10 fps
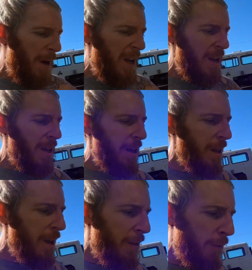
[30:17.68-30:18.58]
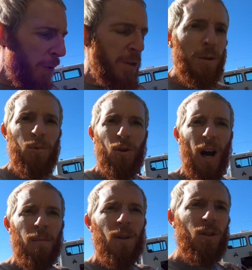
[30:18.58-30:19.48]
Mike for
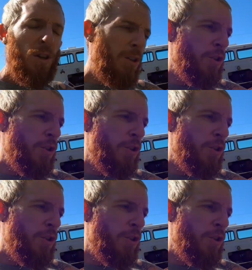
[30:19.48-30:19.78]
subscribing to the